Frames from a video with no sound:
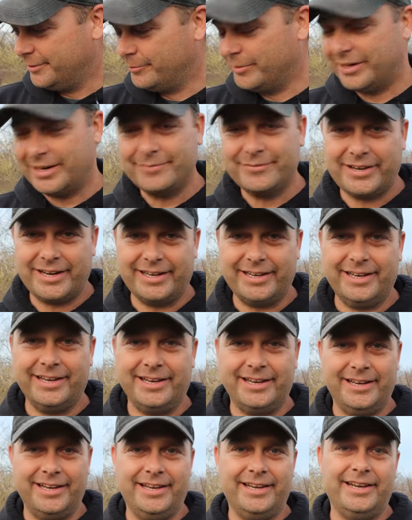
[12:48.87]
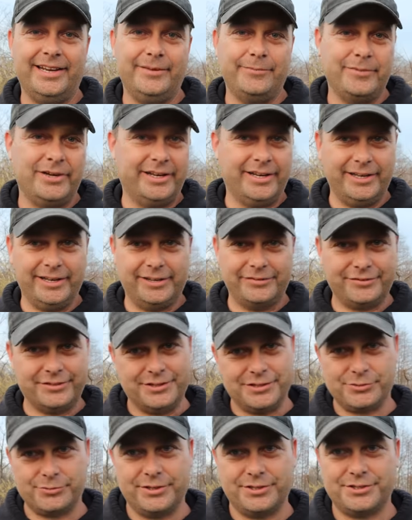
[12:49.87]
but I'm not getting any money off of
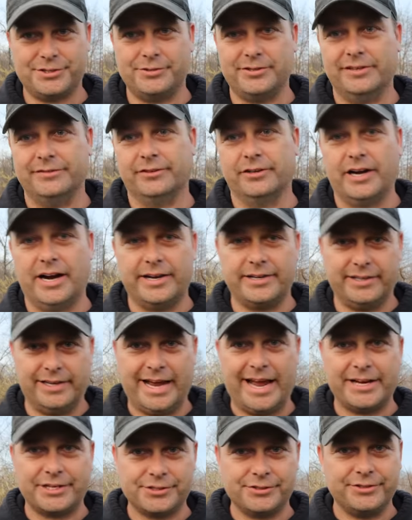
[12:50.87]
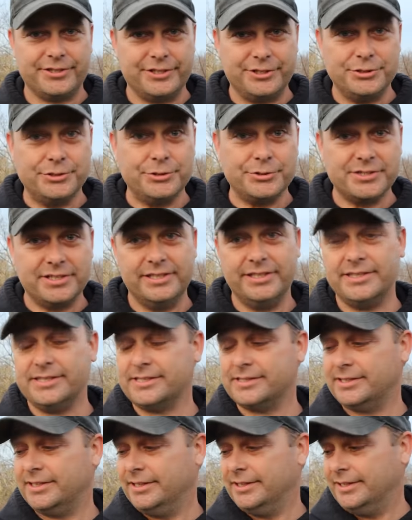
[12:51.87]
this whatsoever. I actually use
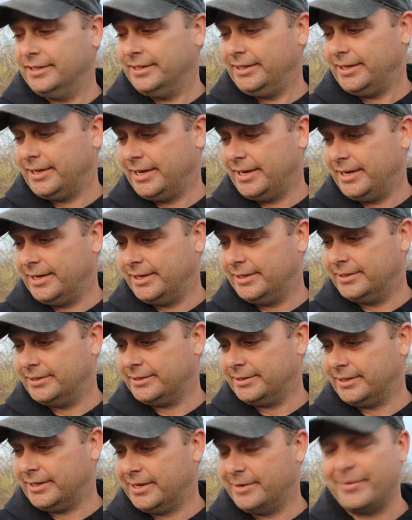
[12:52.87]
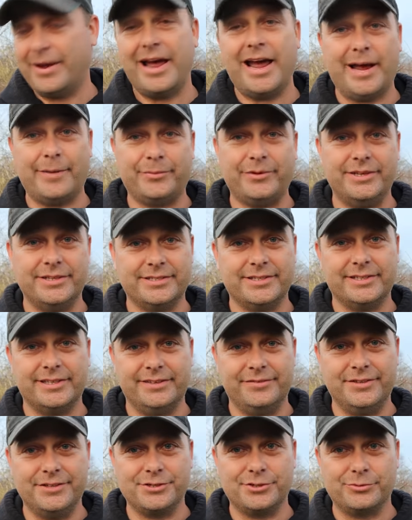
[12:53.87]
this and I'm happy to
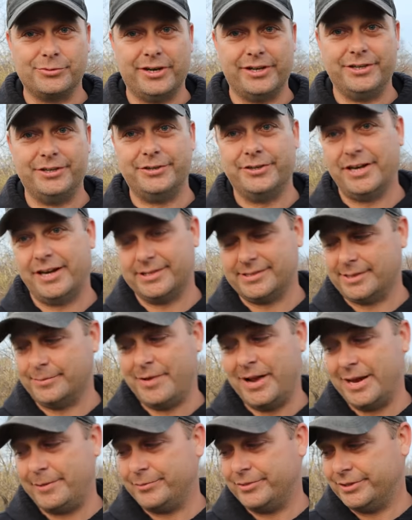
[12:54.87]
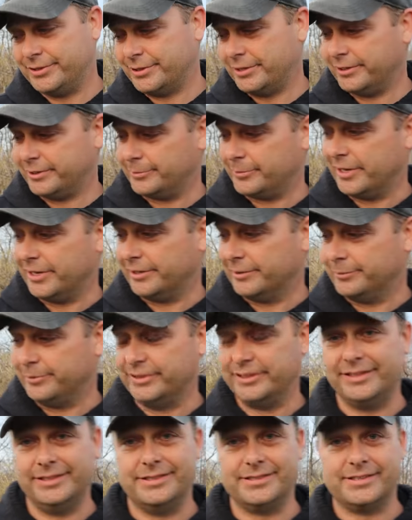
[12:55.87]
give these away to you guys. I'm happy to talk about it
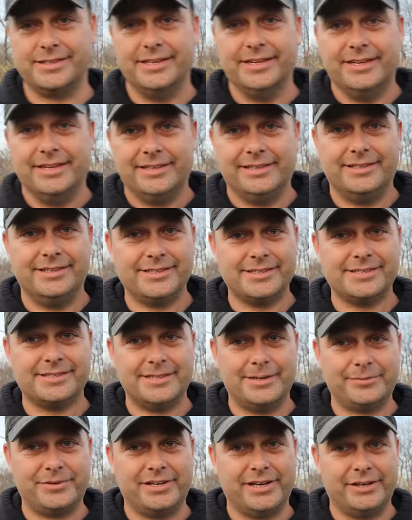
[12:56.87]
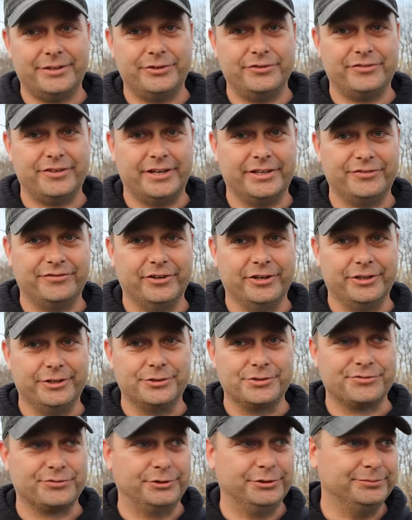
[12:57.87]
because this is something I do find very
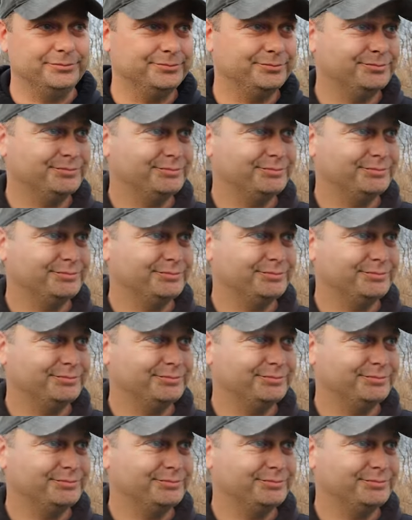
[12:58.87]
useful.